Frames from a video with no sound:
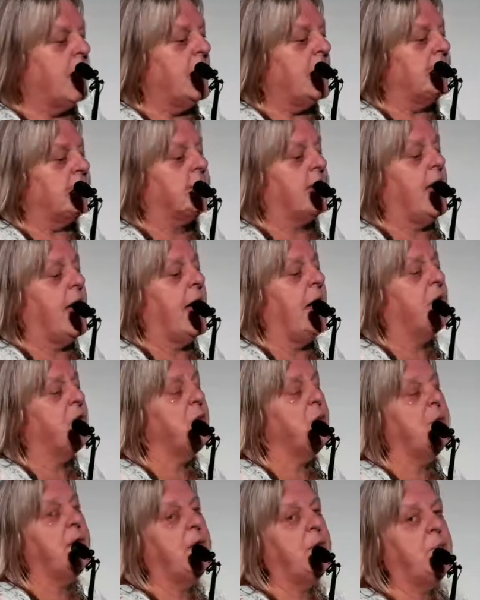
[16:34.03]
So how do
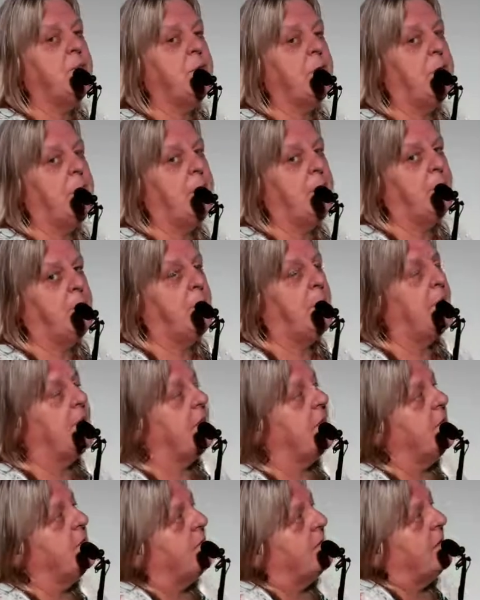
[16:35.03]
we implement
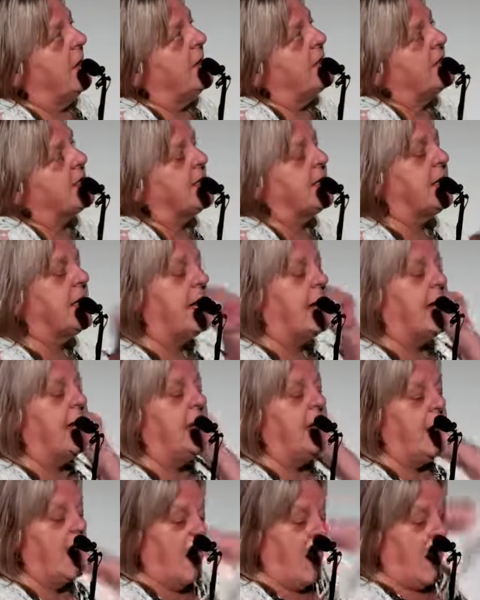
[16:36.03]
person-centred
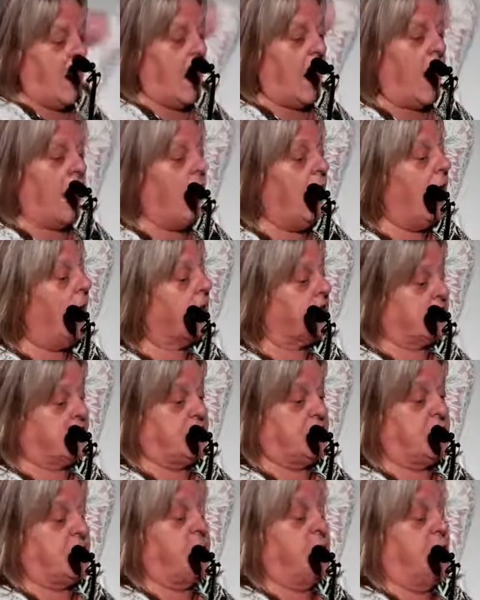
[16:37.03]
care? I like to
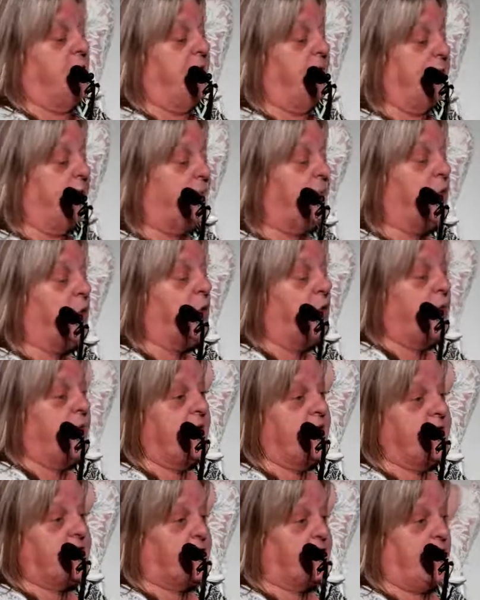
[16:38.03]
do it with the
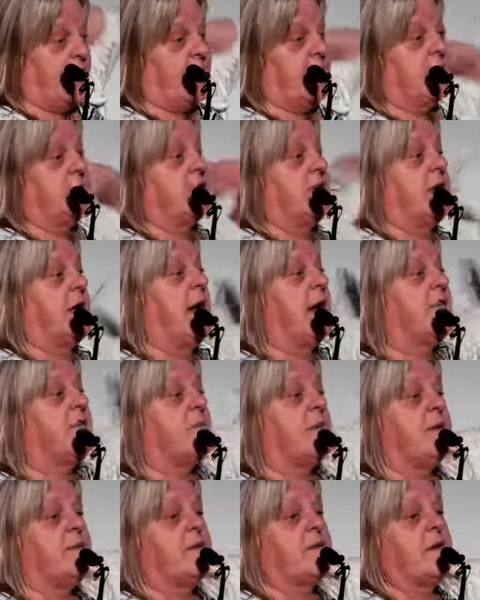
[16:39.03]
4E strategy. As
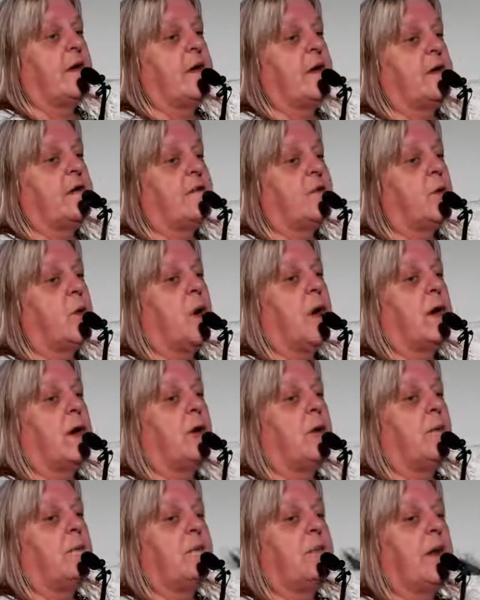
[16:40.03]
we've seen, it's quite
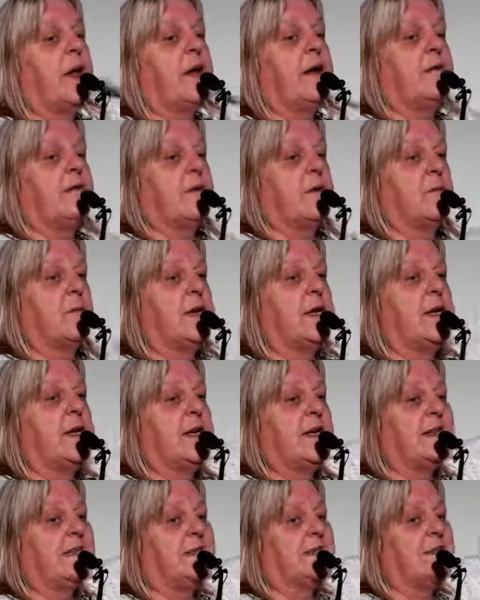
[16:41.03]
complex and we
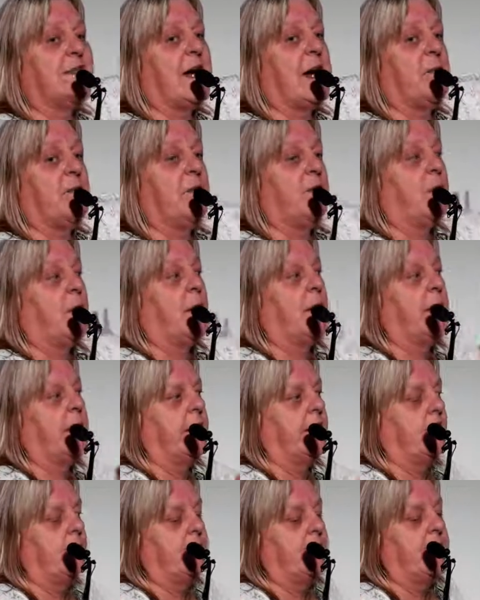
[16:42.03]
need to start with one
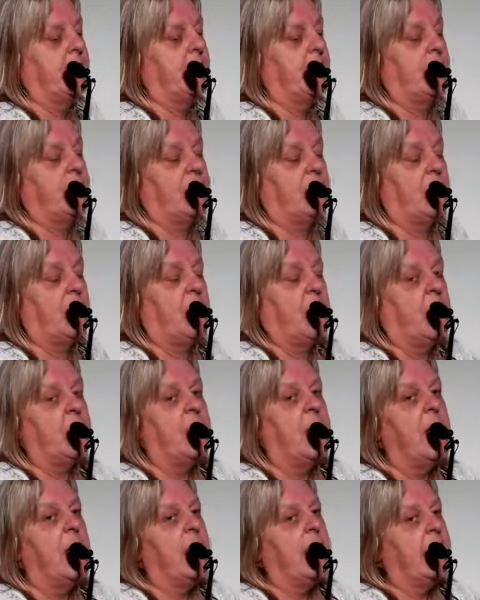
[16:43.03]
little bit at a time.
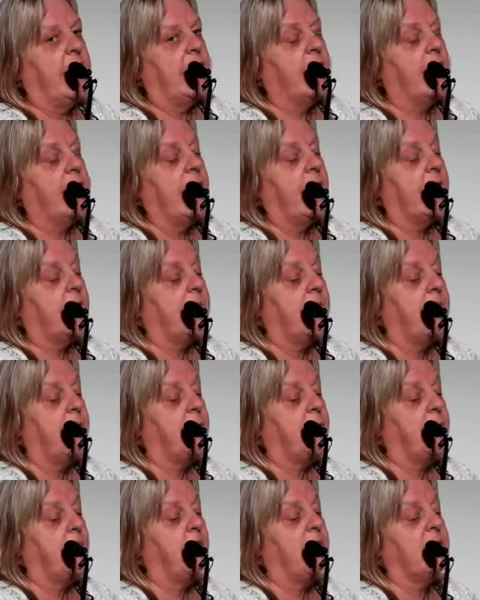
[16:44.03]
In that care
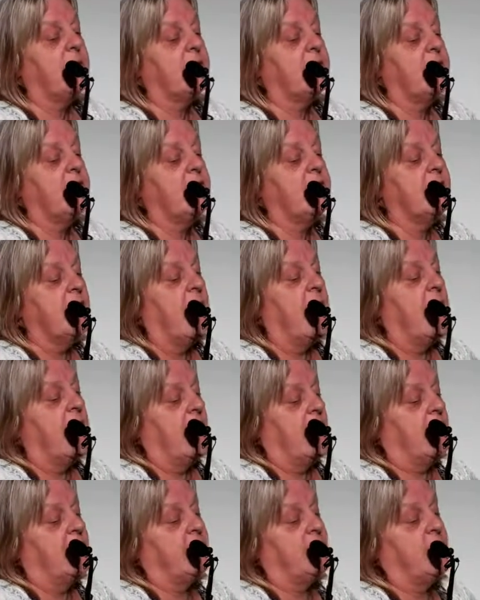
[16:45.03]
process,
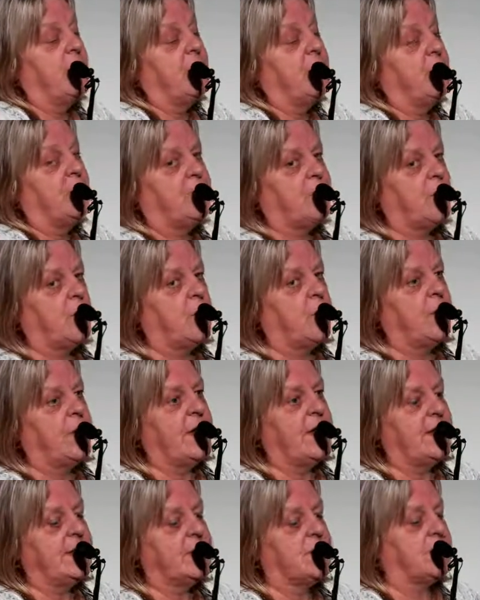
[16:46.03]
it's with the
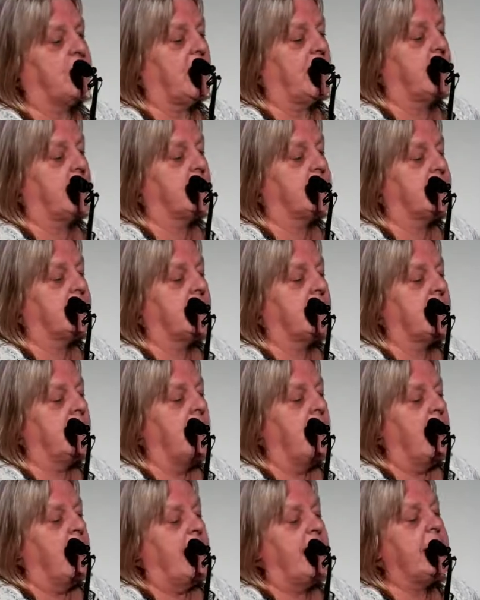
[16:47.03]
4E strategy.
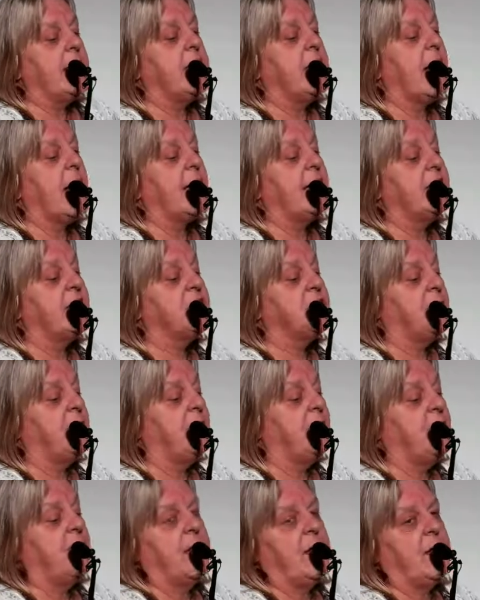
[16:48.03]
Engage
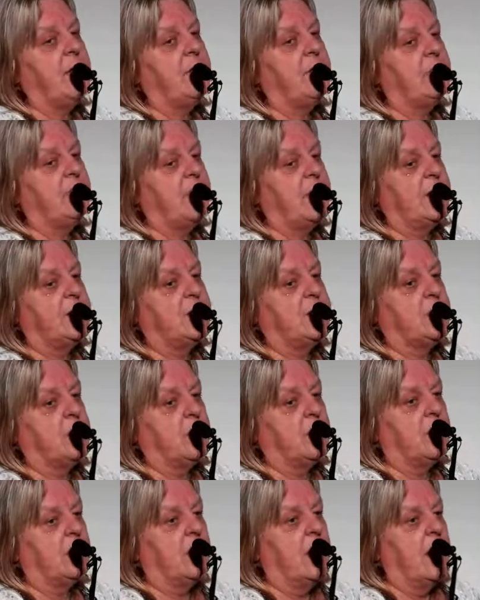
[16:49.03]
with the
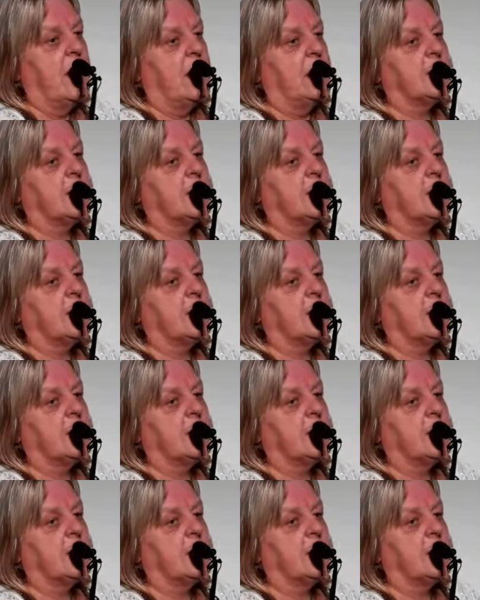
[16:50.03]
individual.